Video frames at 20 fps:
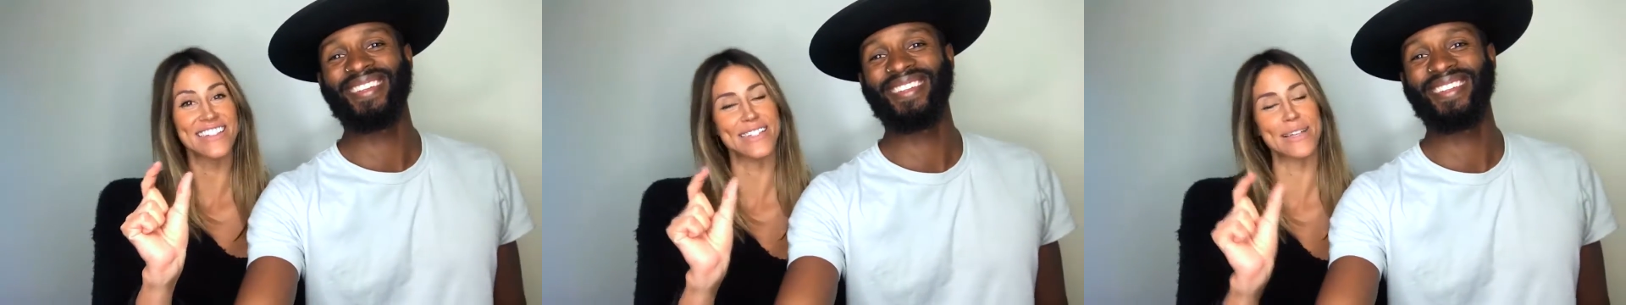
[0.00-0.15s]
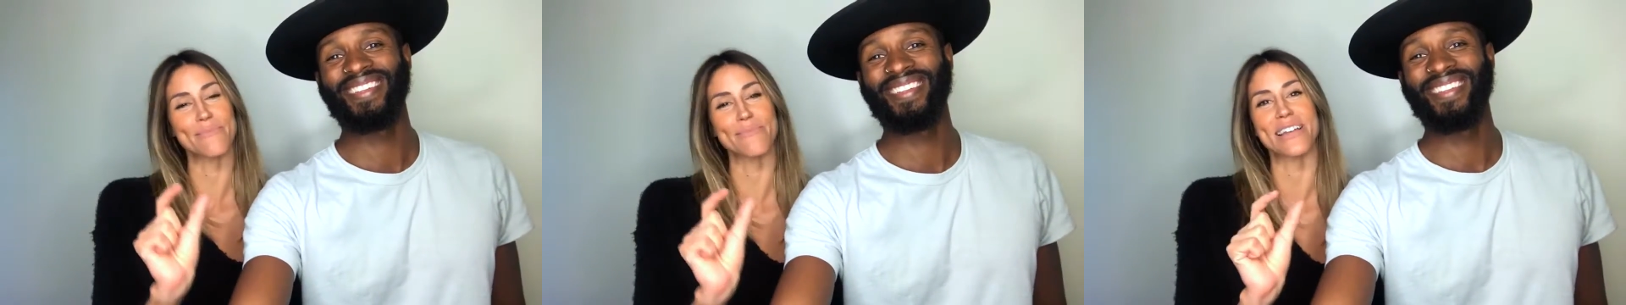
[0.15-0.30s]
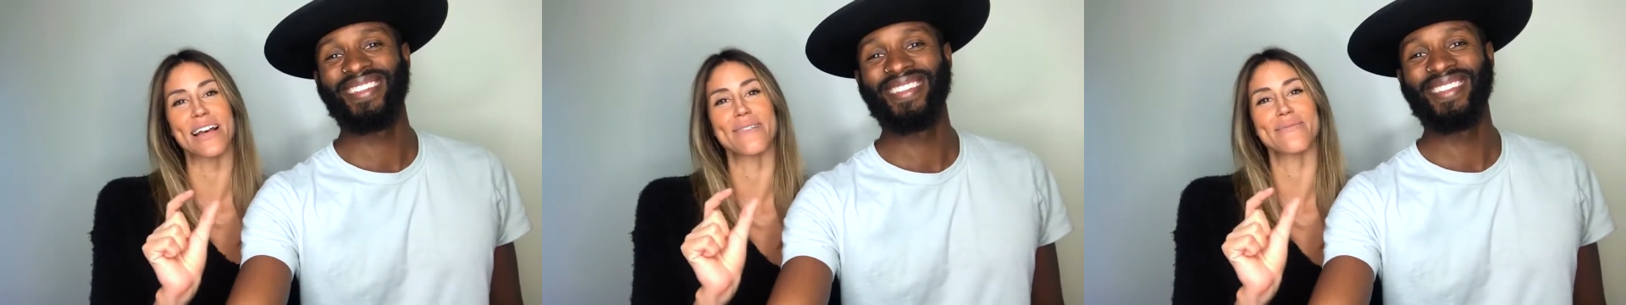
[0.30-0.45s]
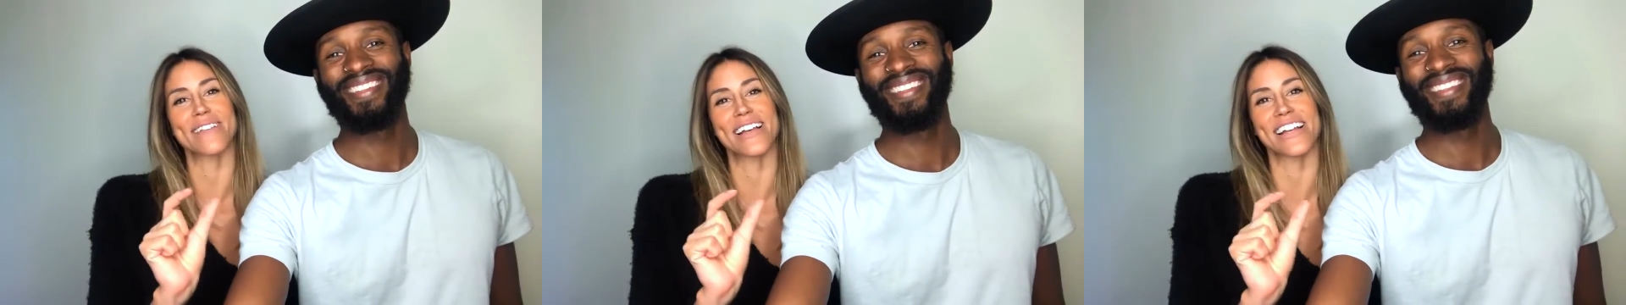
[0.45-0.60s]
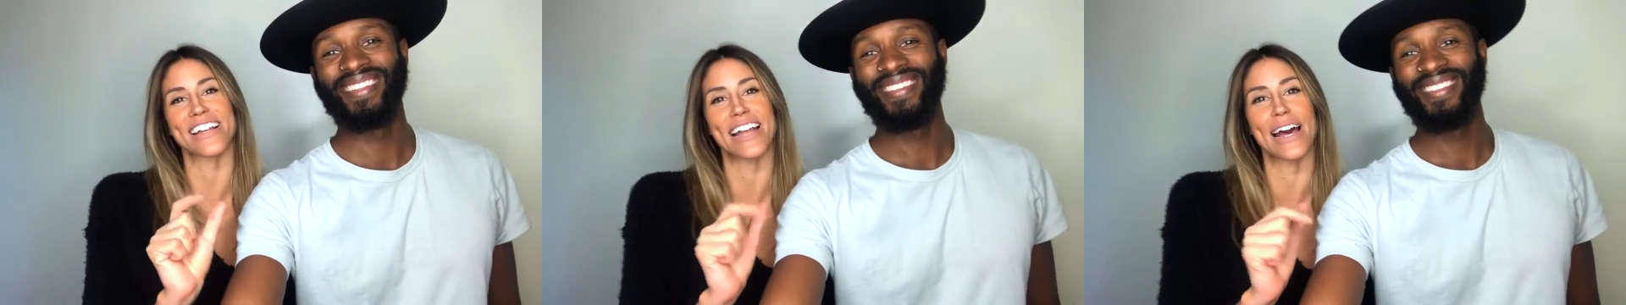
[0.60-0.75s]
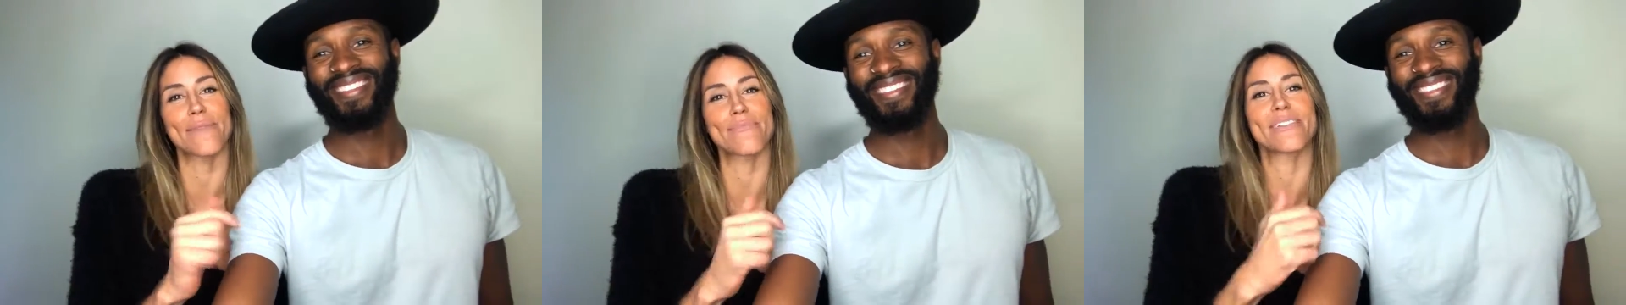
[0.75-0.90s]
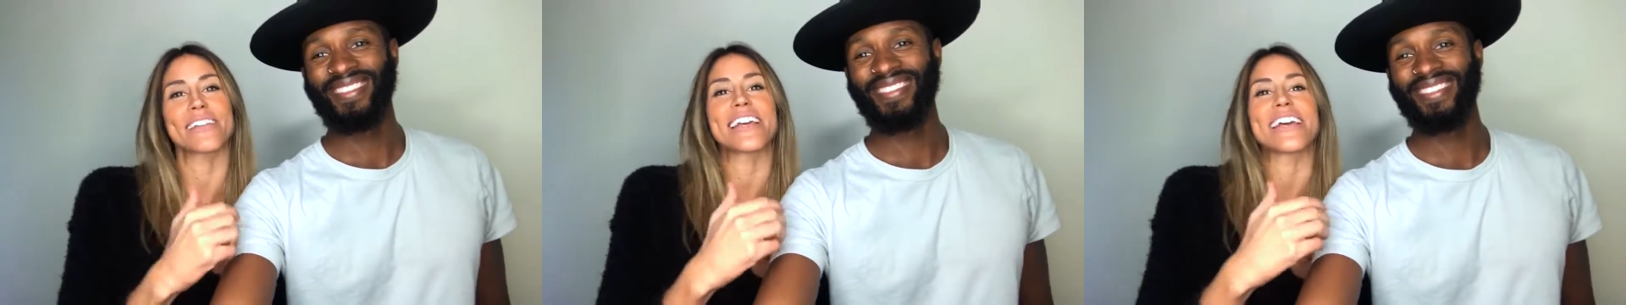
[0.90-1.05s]
Speaker 1: and sometimes that can
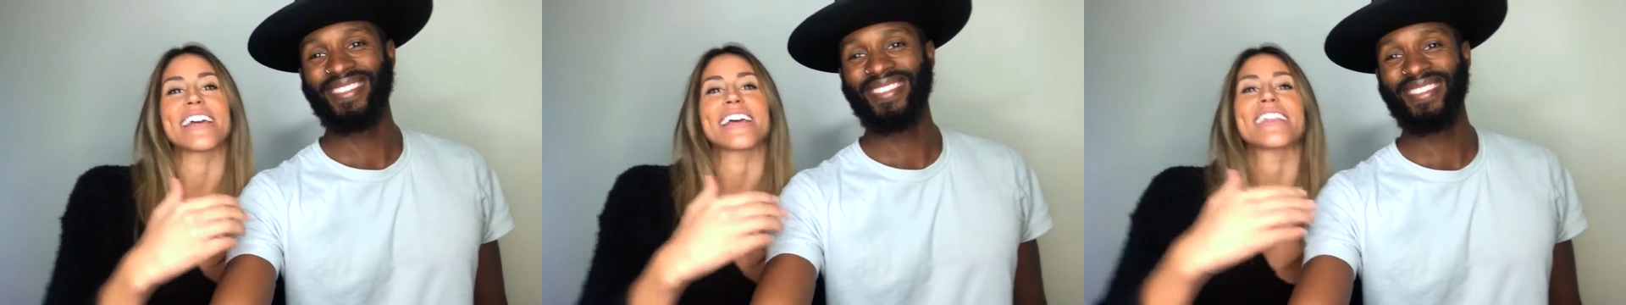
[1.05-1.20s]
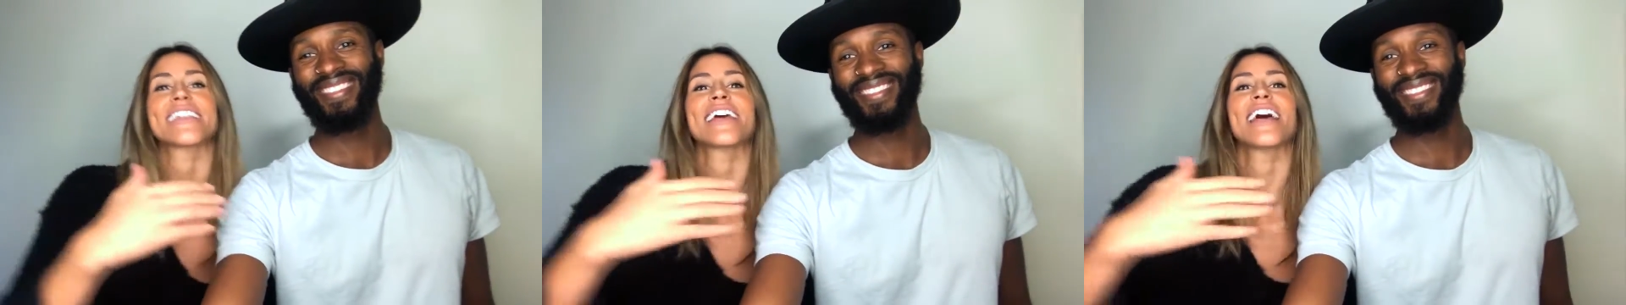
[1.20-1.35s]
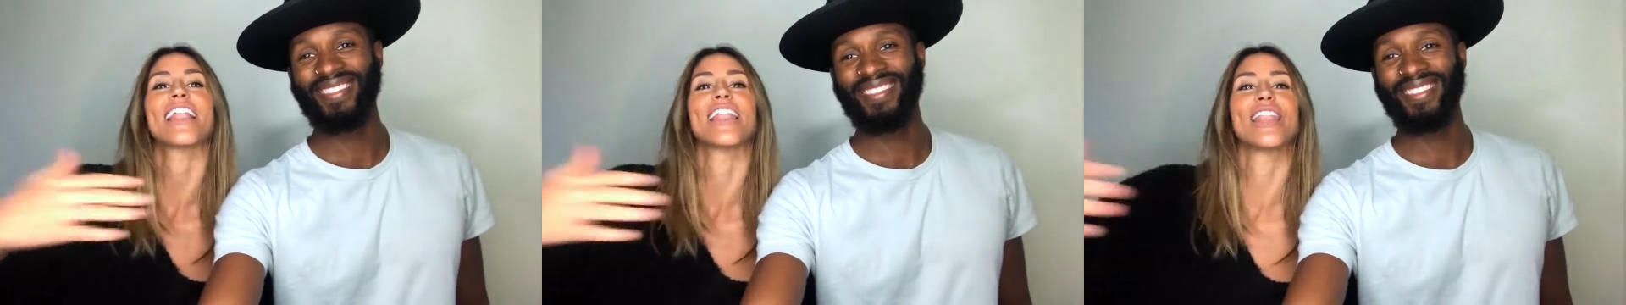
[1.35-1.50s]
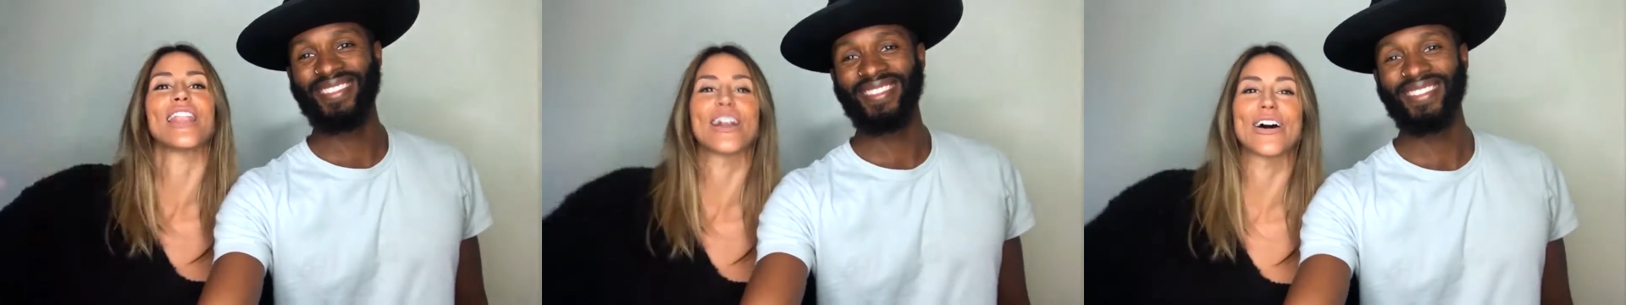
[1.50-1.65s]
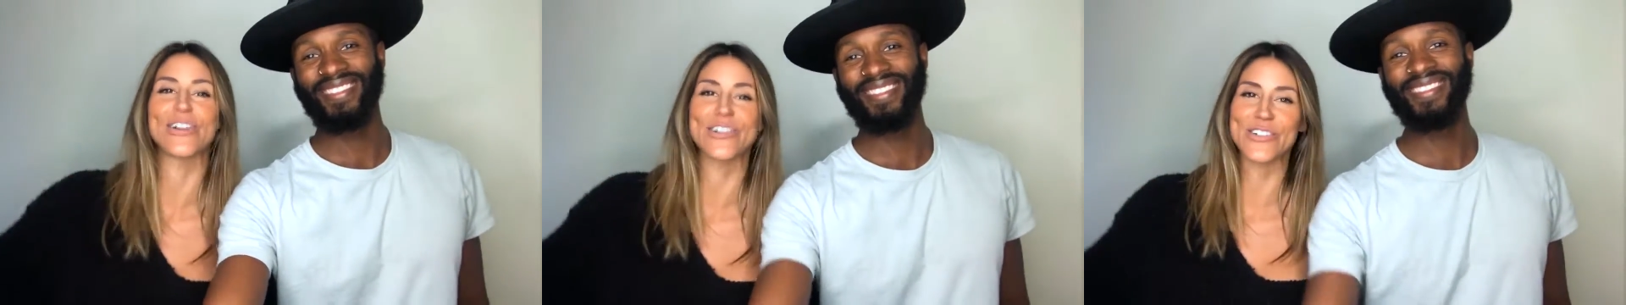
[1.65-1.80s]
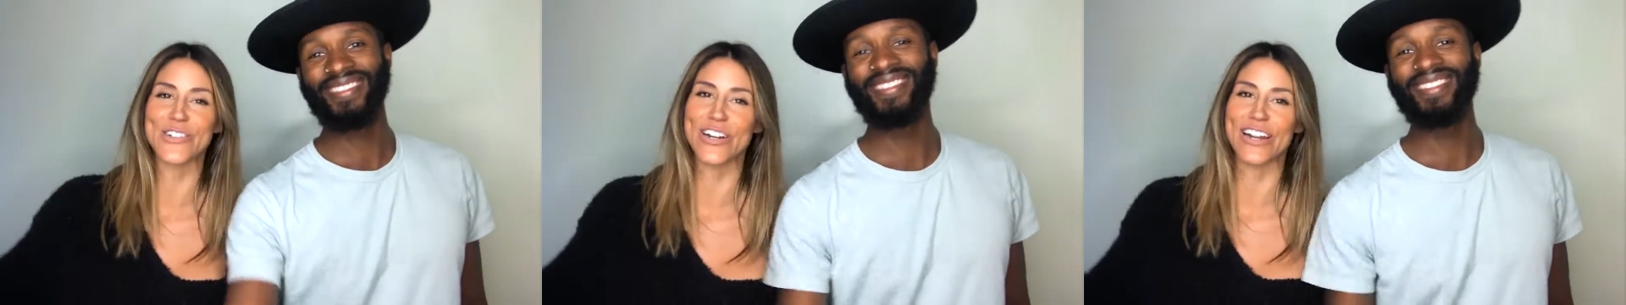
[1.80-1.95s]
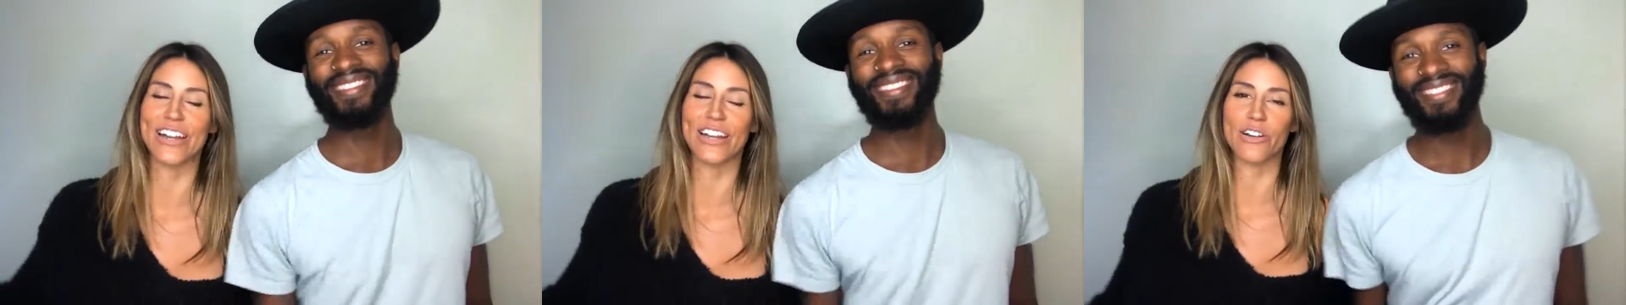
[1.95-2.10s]
happen in larger